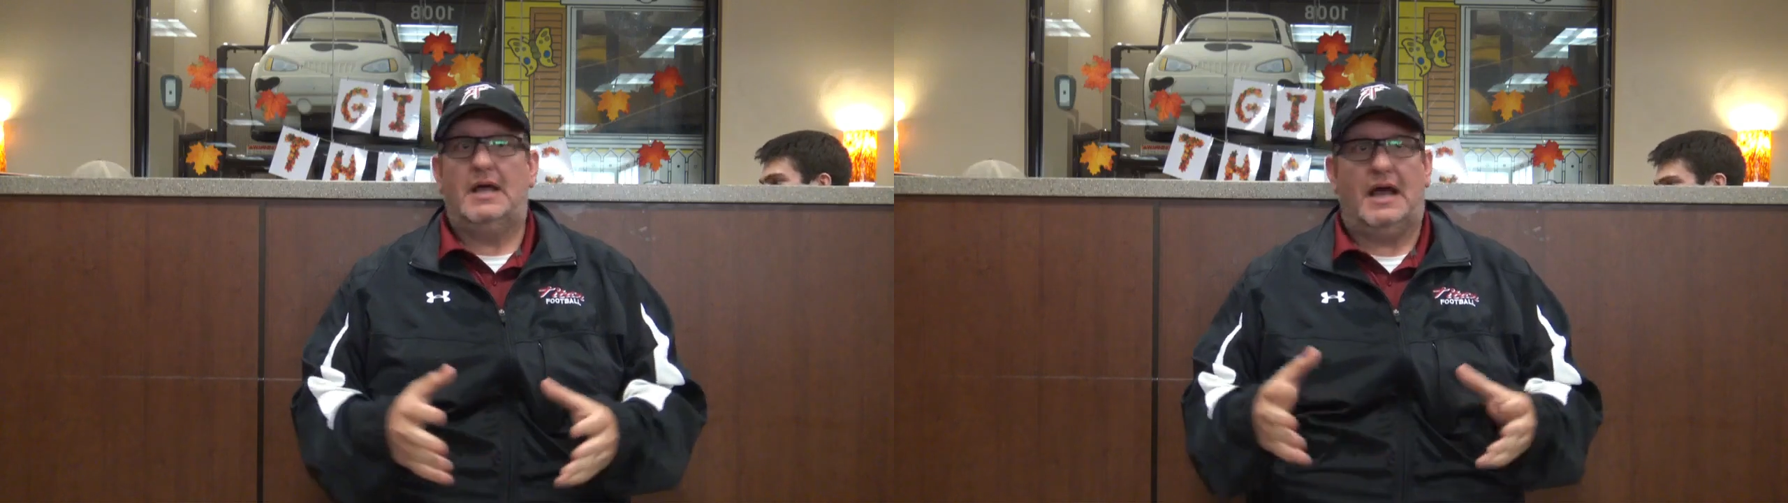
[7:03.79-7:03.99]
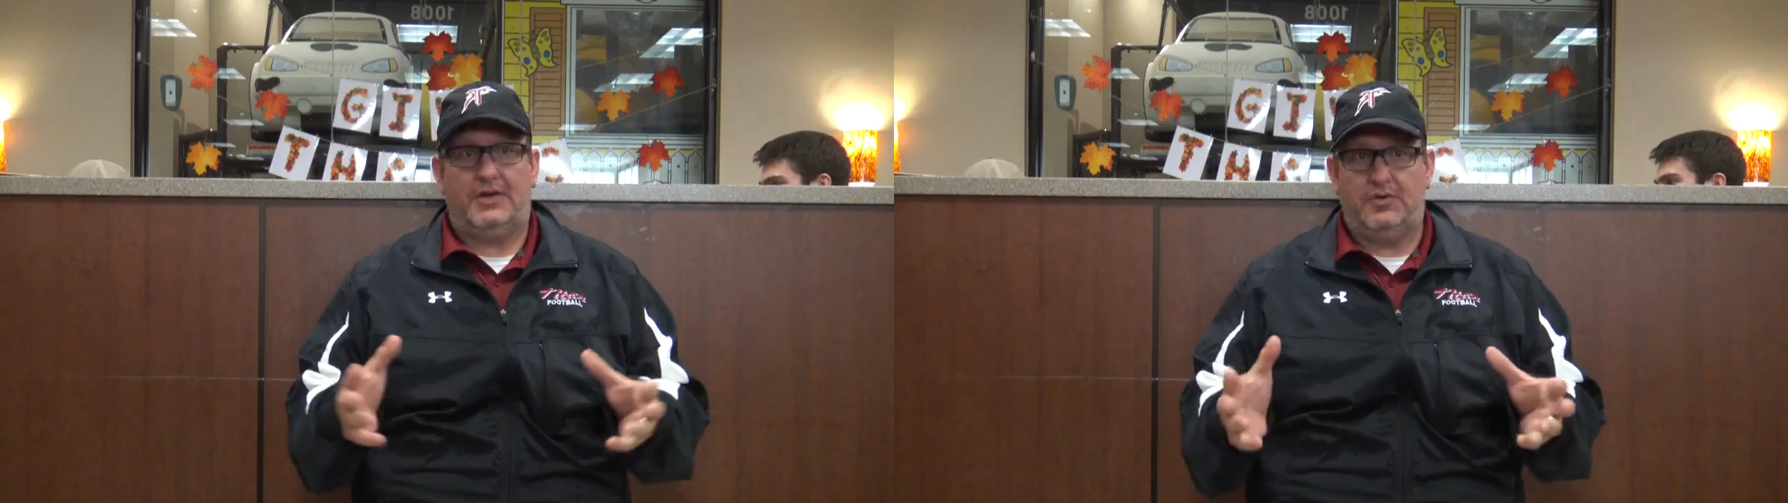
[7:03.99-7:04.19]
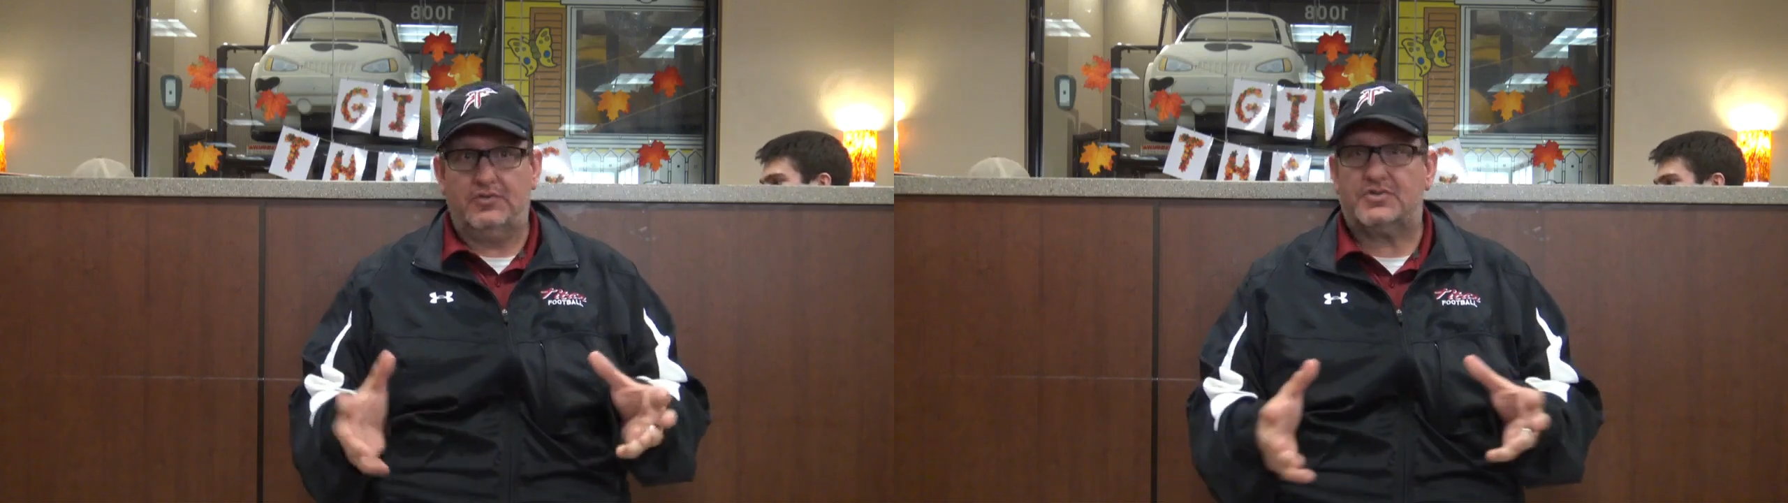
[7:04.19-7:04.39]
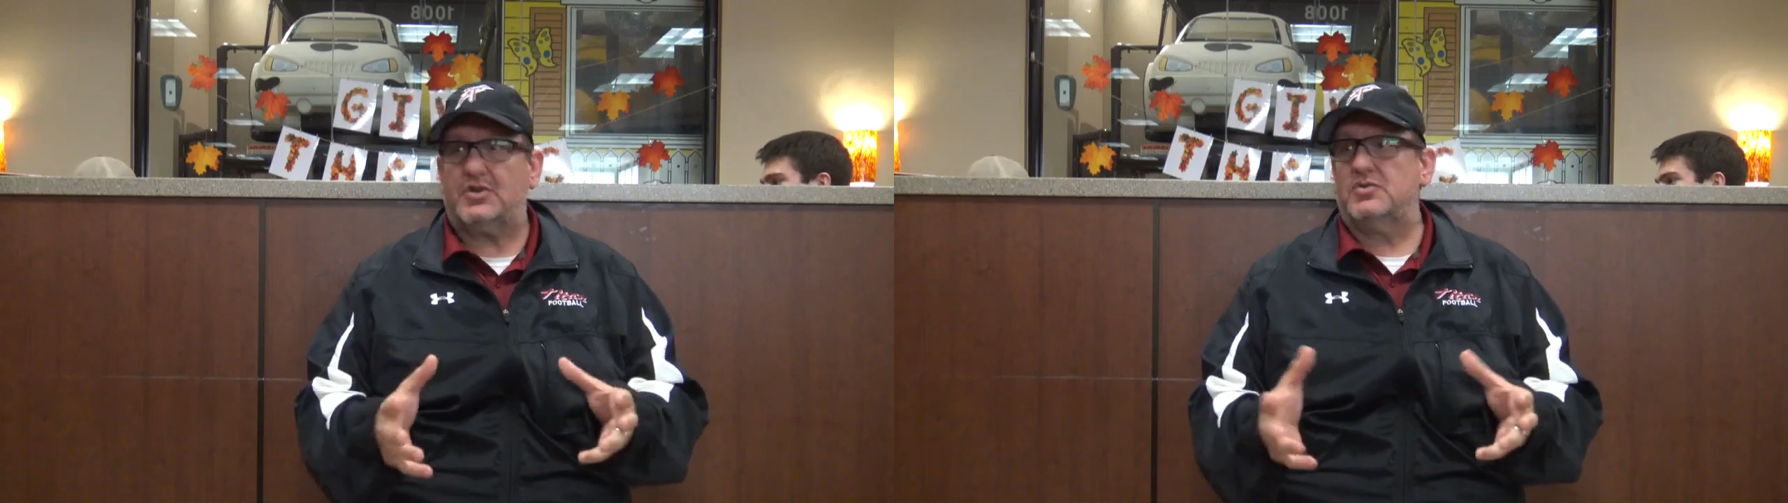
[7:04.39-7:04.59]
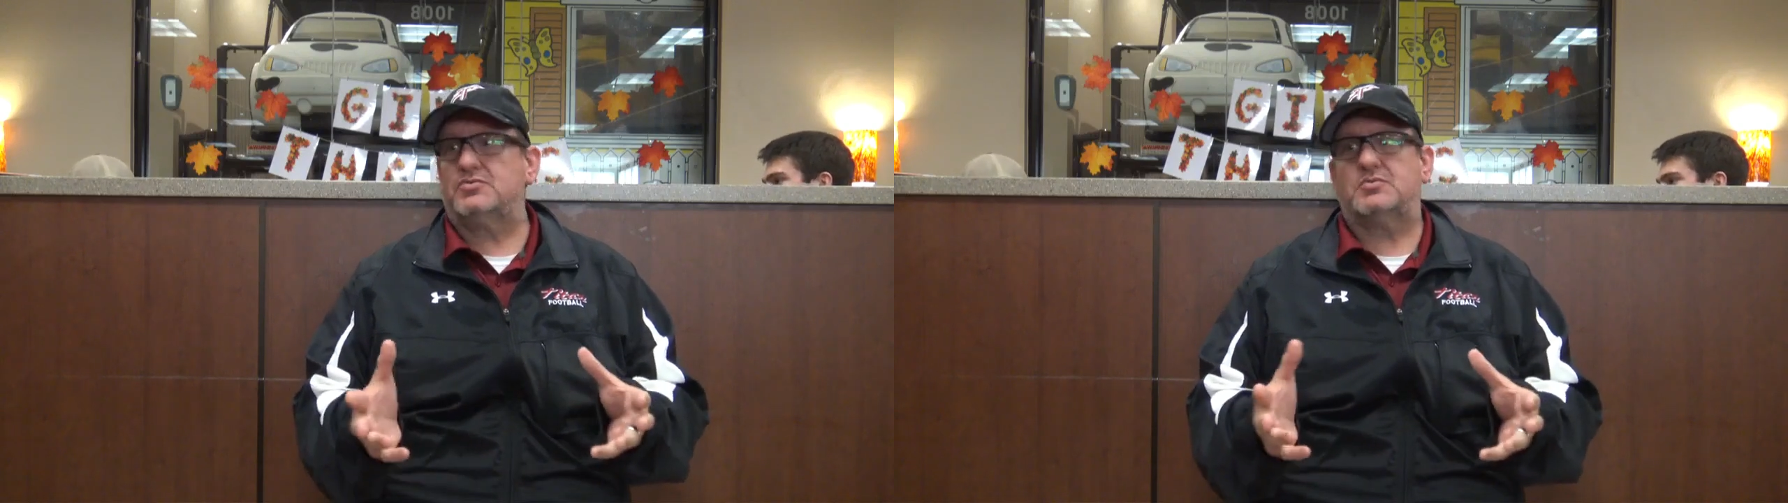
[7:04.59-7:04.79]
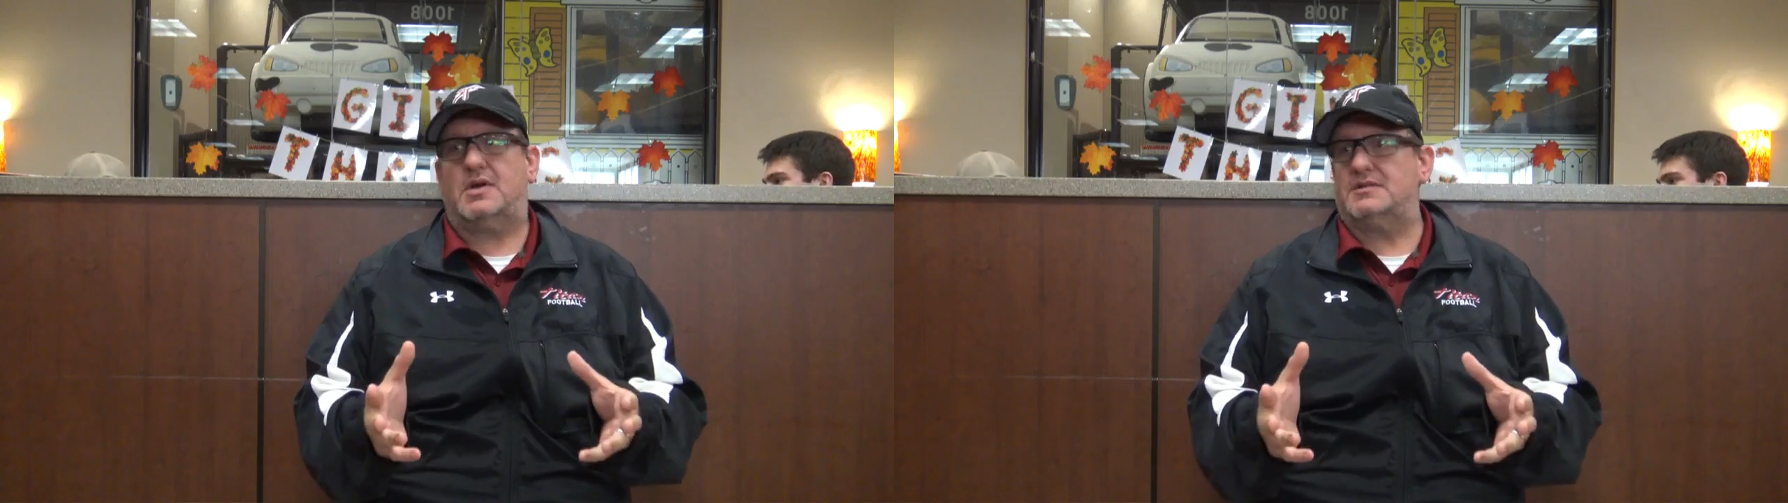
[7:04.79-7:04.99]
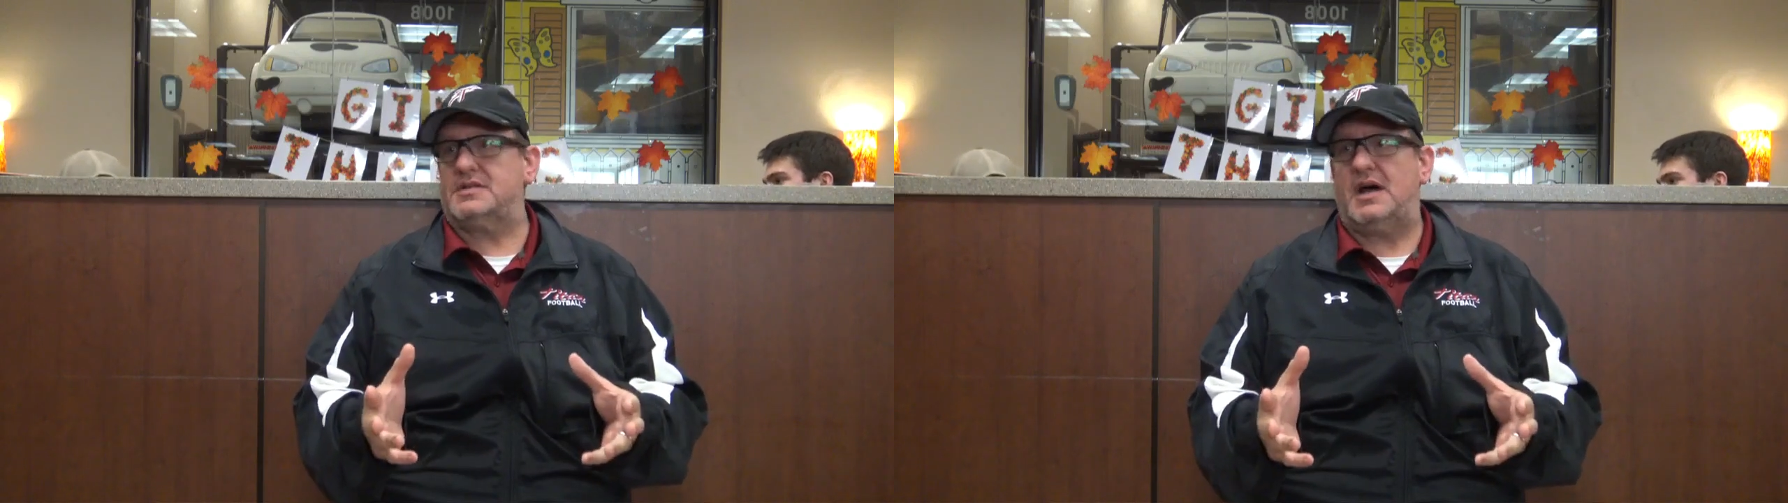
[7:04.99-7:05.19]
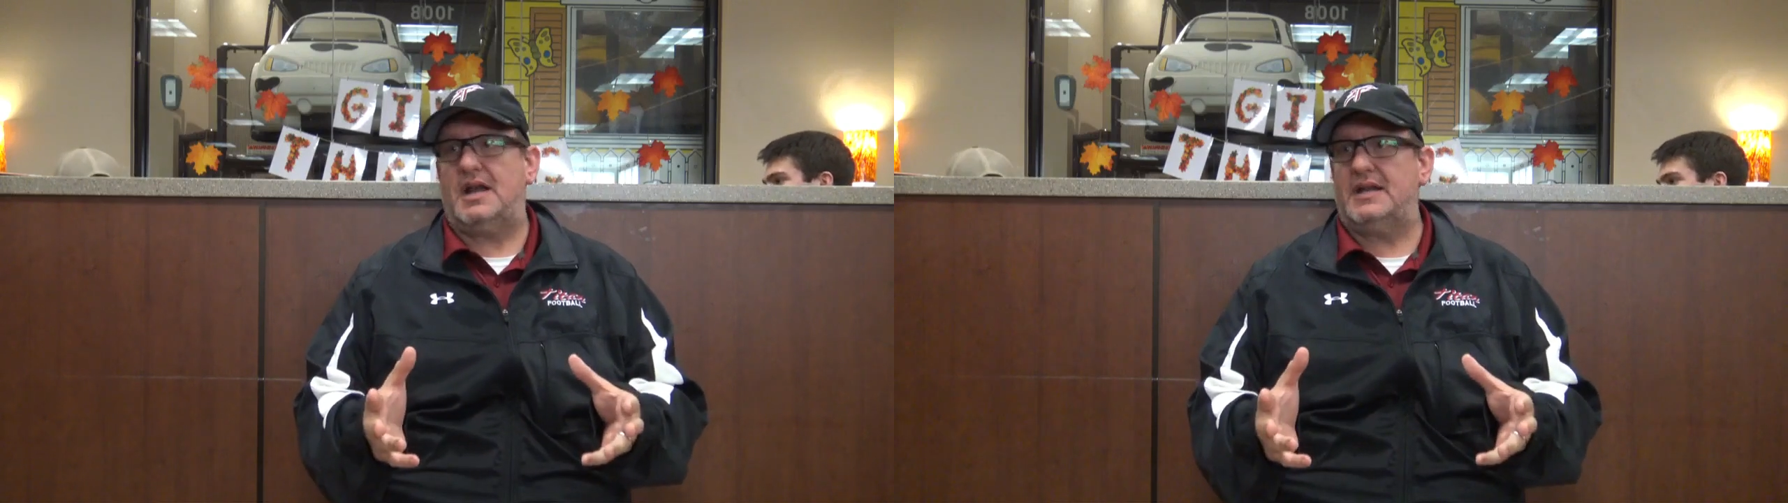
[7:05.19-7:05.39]
I knew the schools were
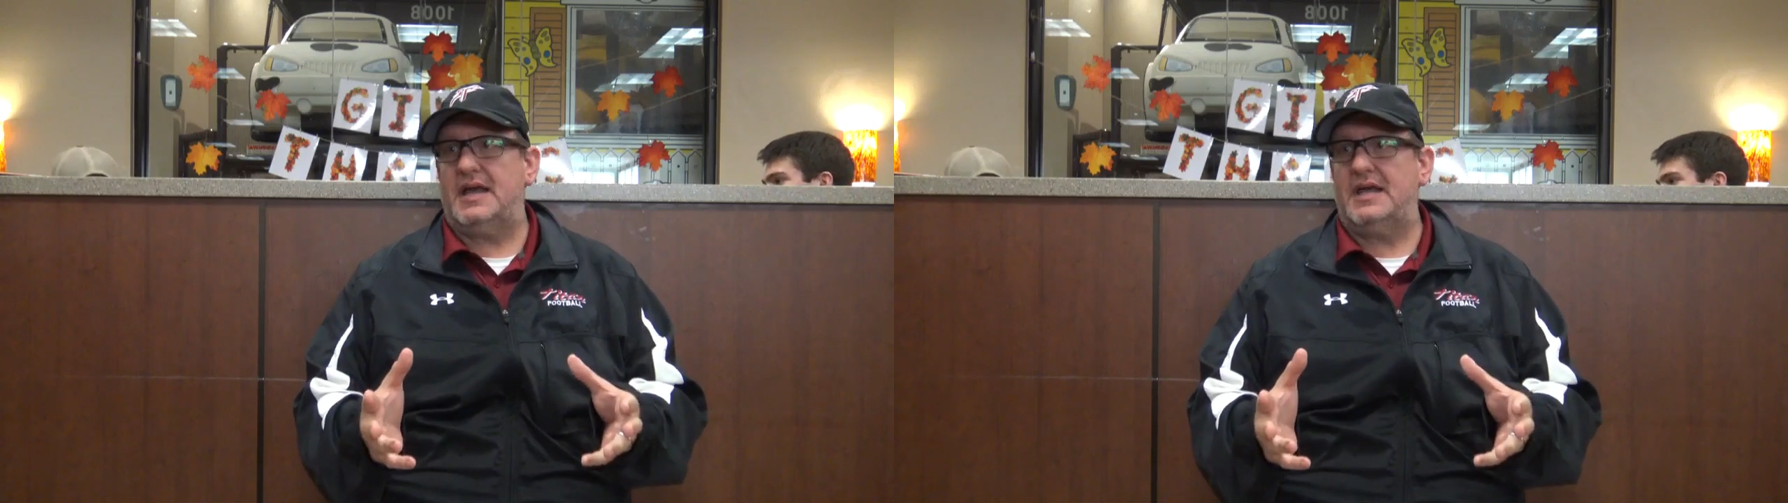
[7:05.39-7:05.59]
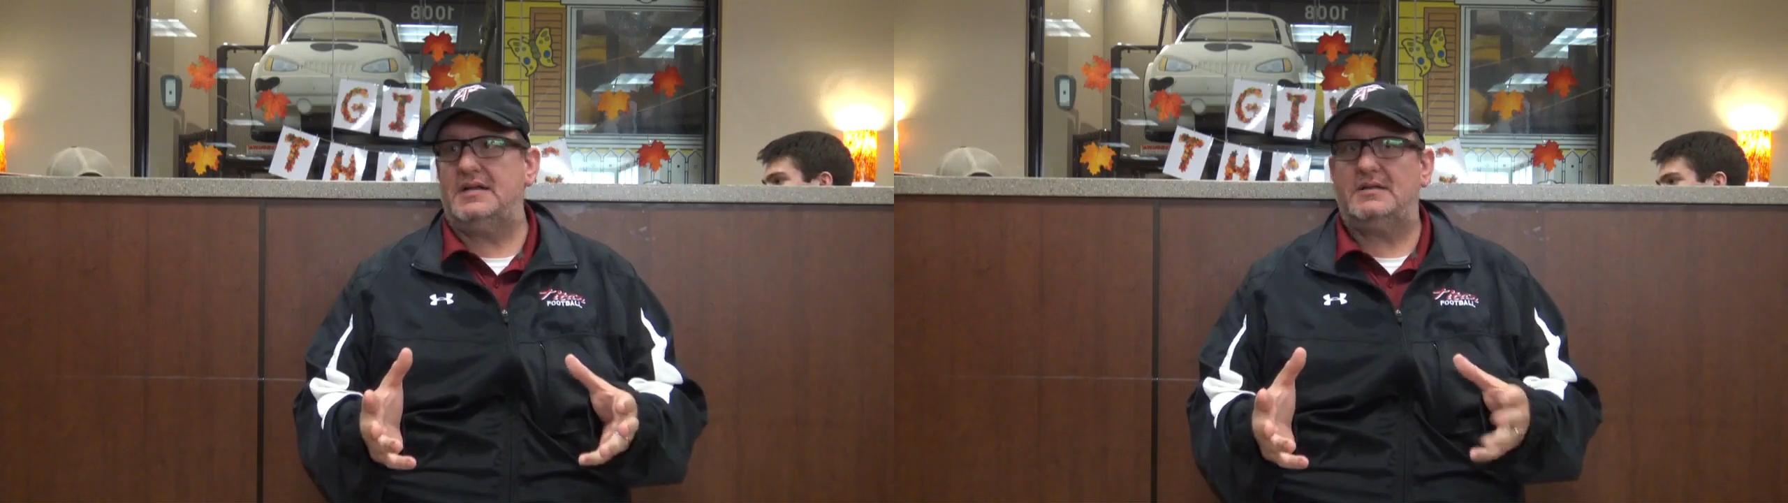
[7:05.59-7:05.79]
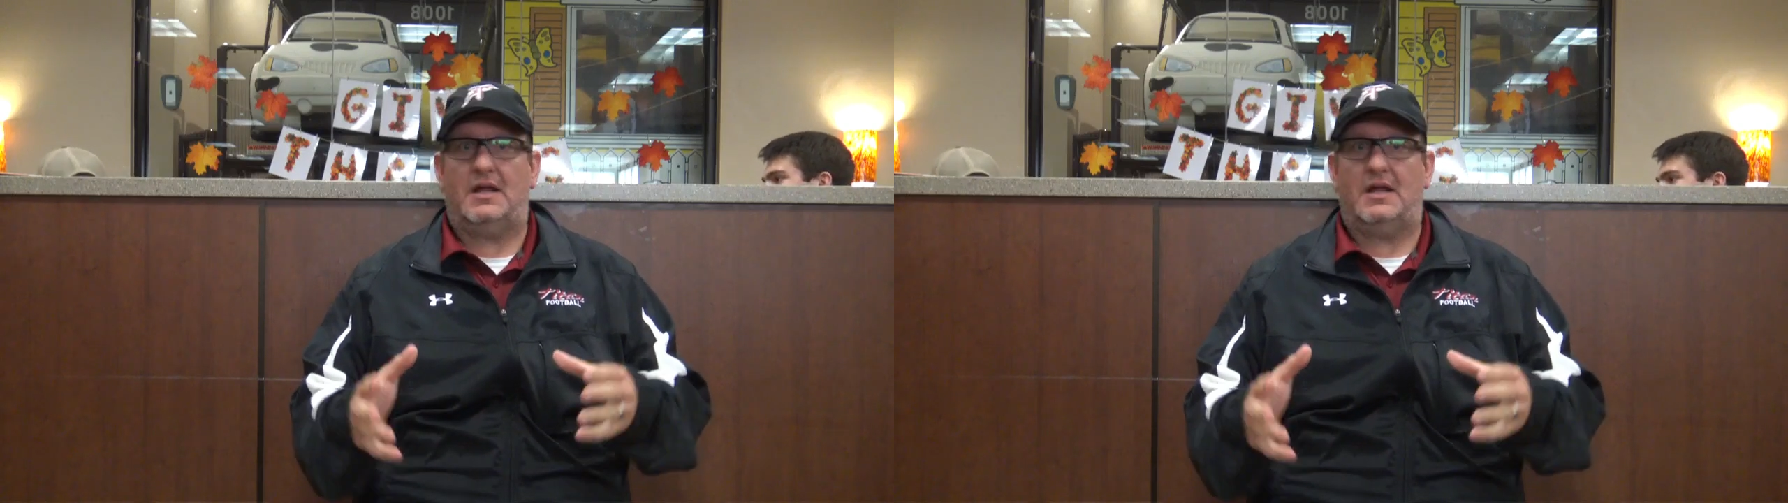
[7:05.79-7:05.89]
consolidating.